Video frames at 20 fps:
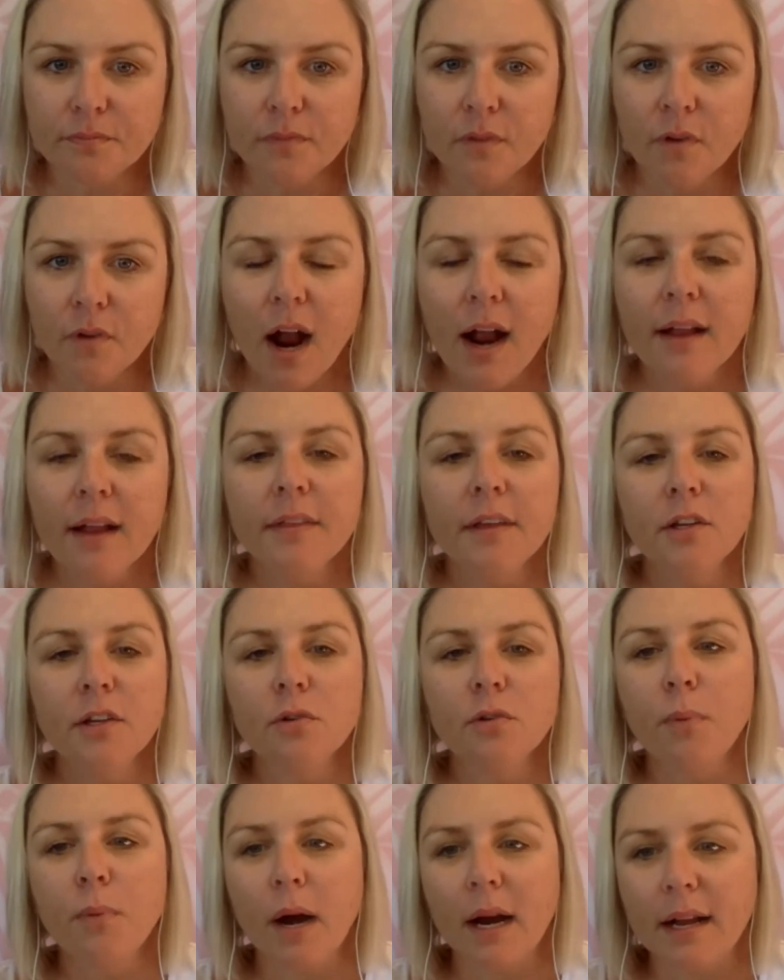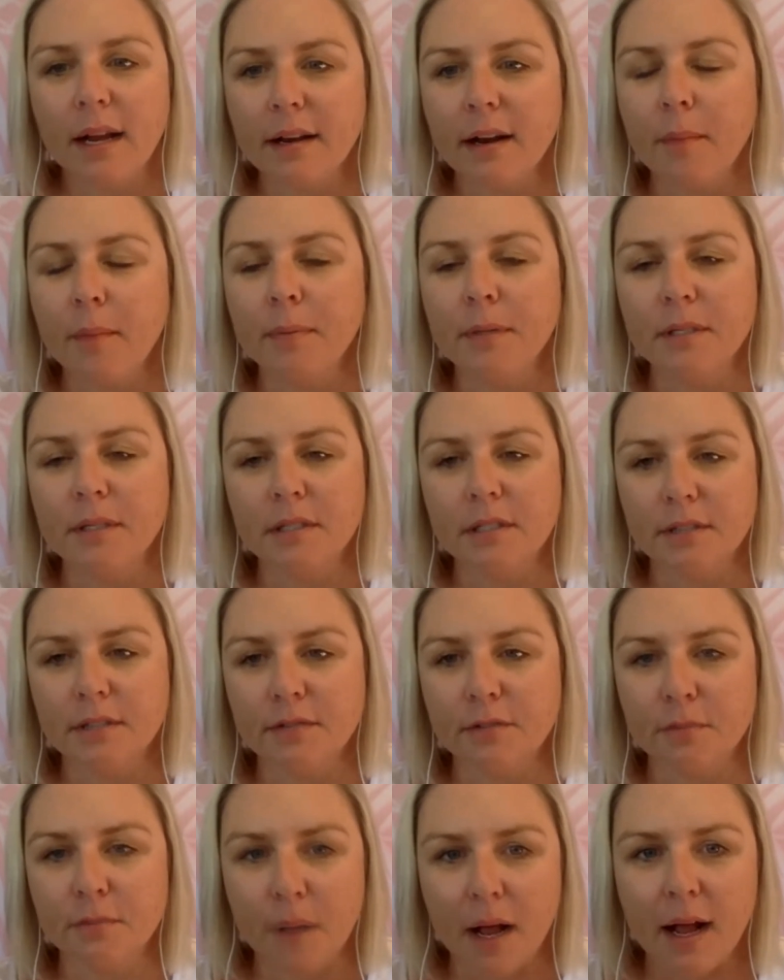Right? And then you'll break it up into
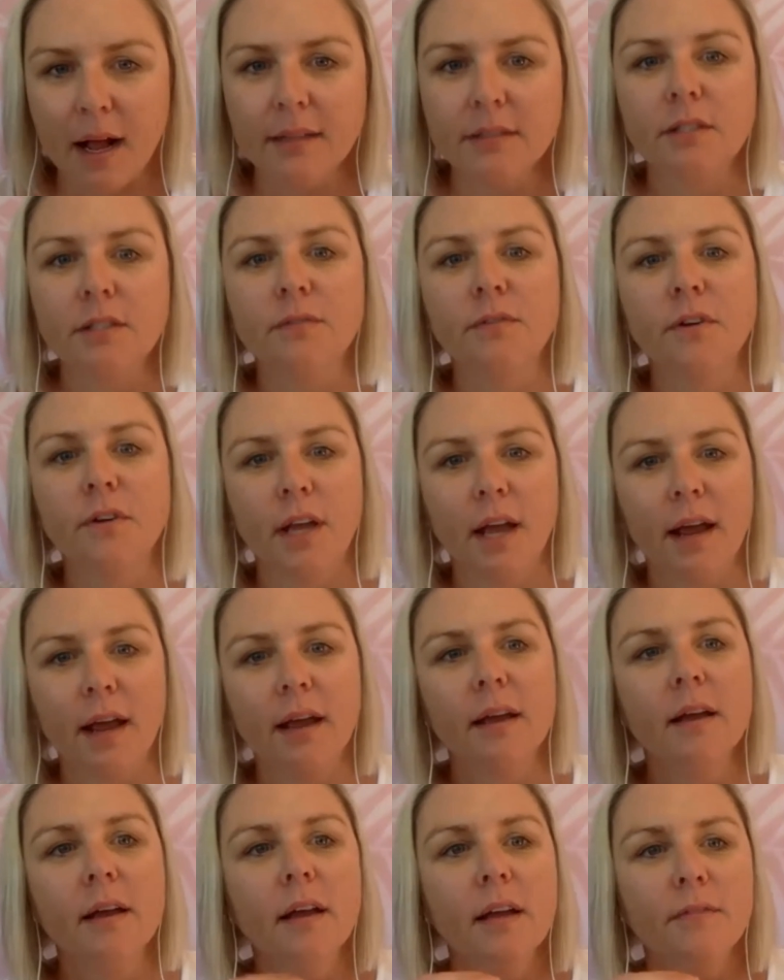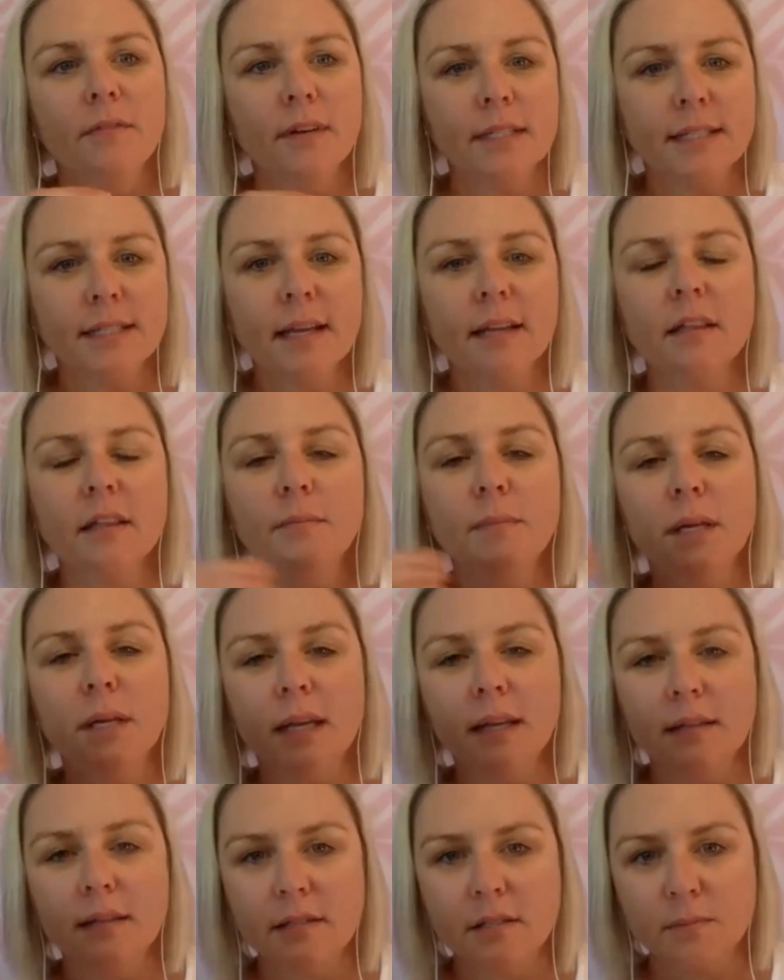different parts of, okay, if I send them
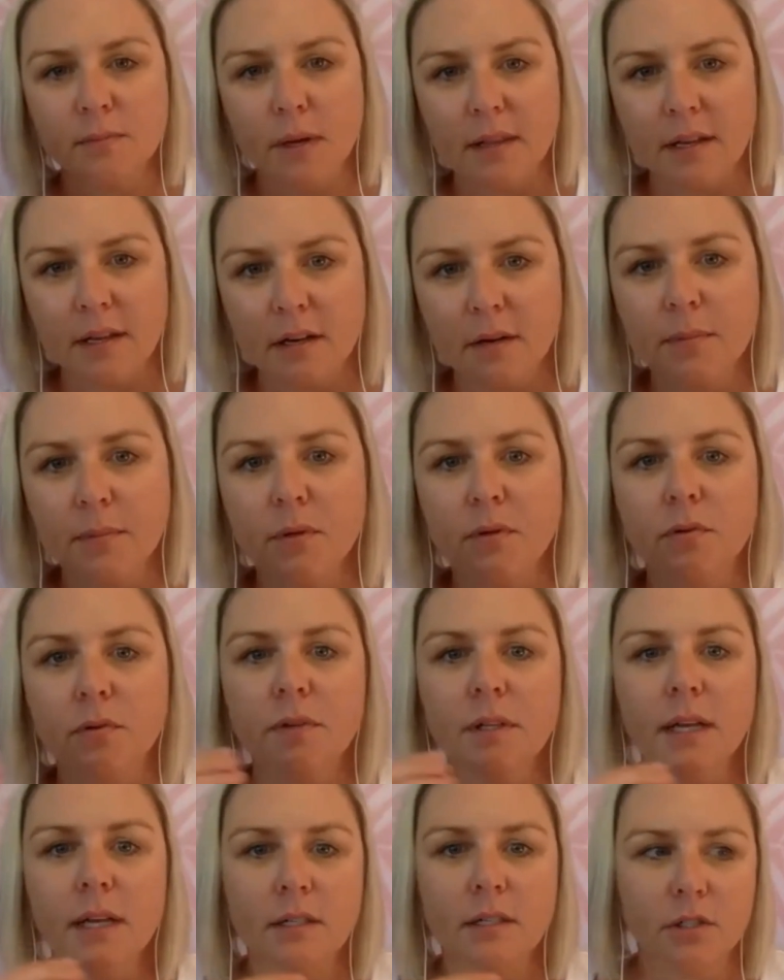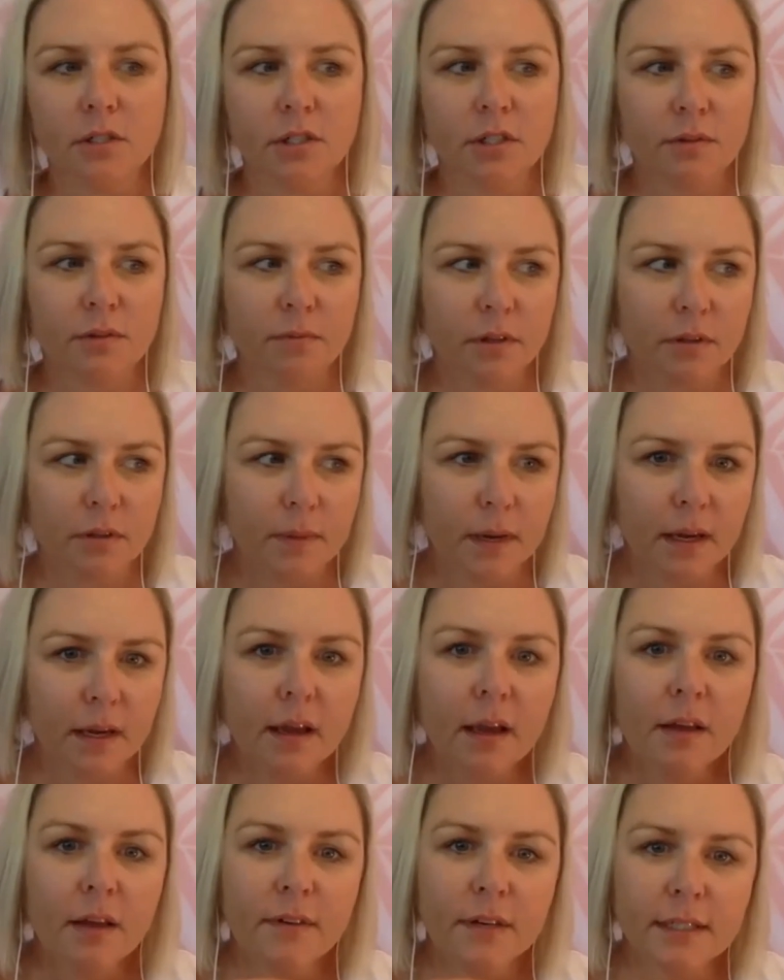here, this is where they're going to build a relationship with me.
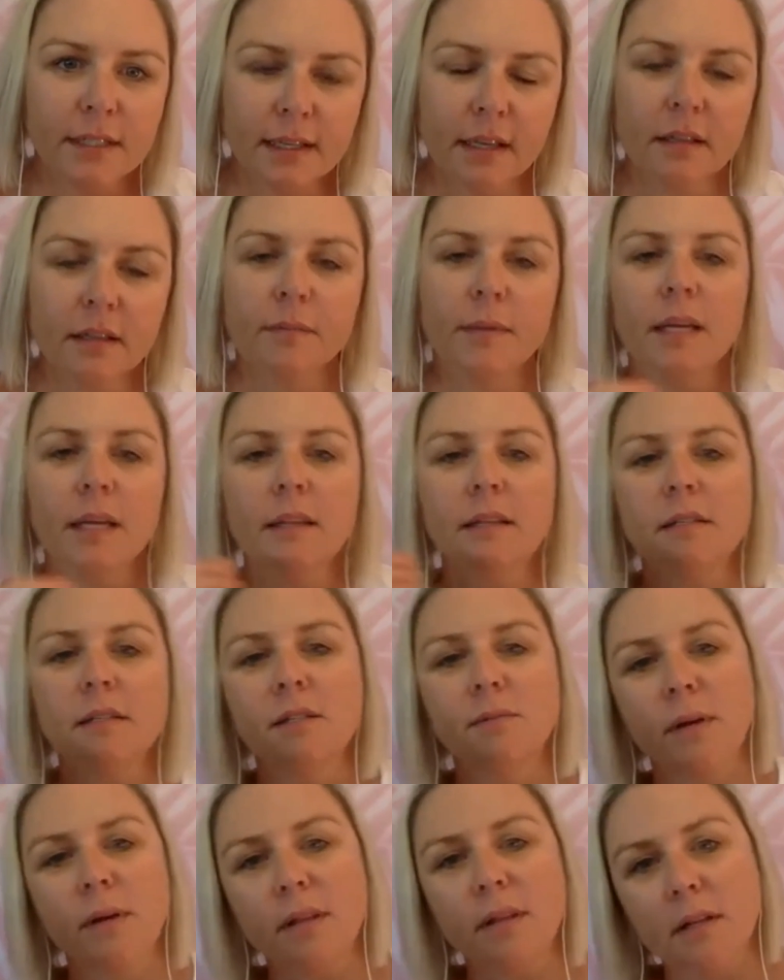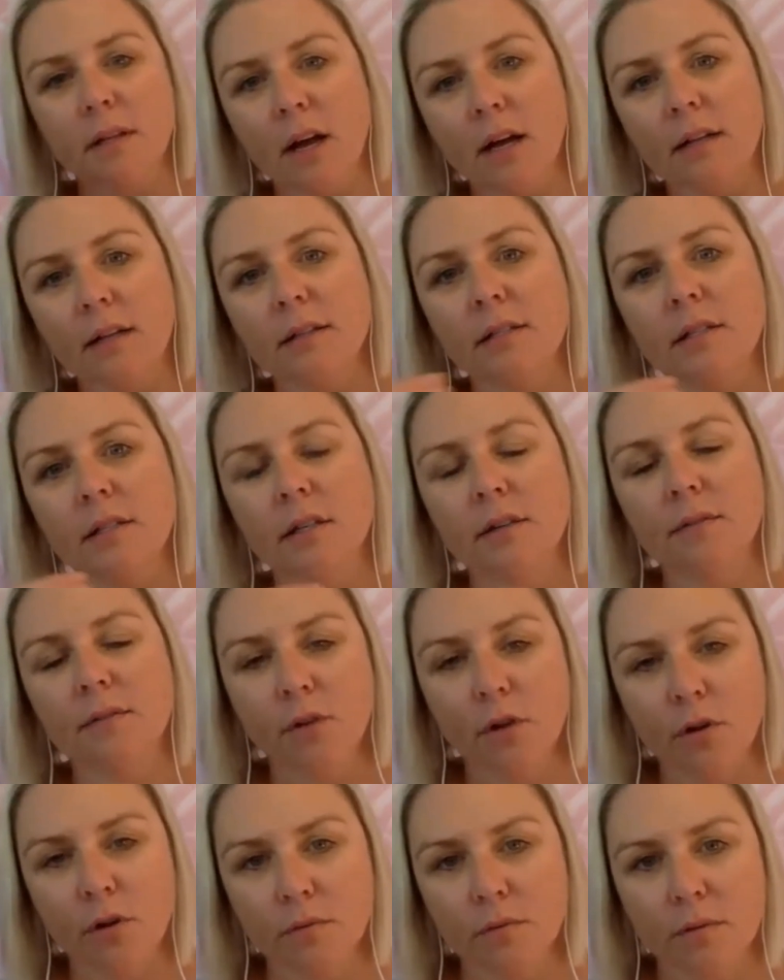If I send them here, this is where they're likely to
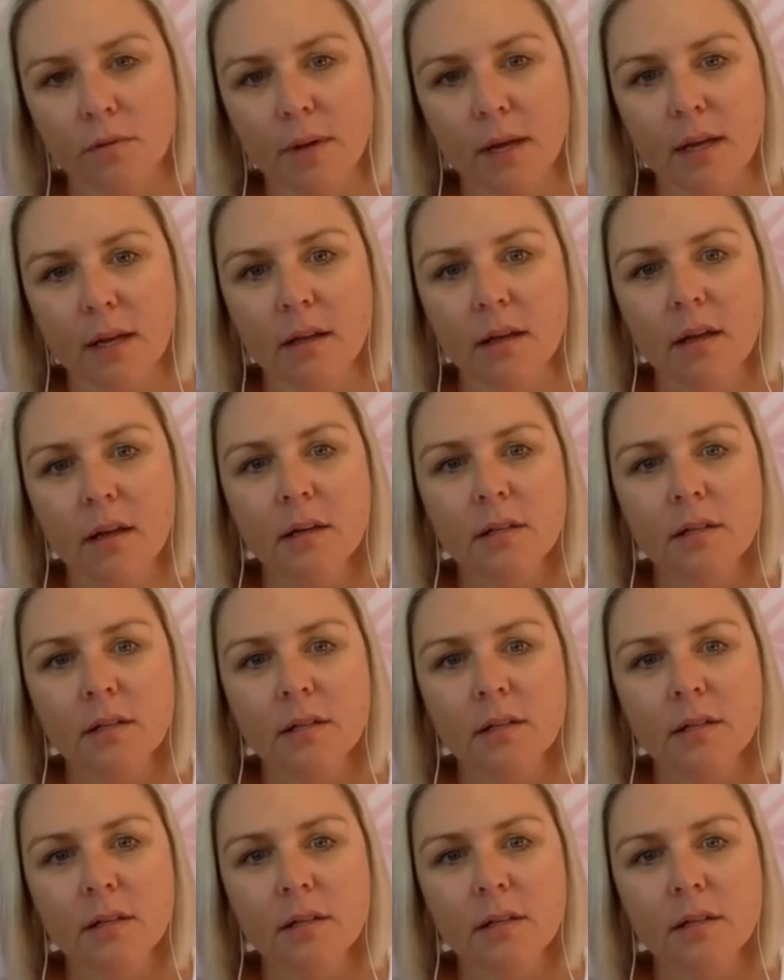convert with me.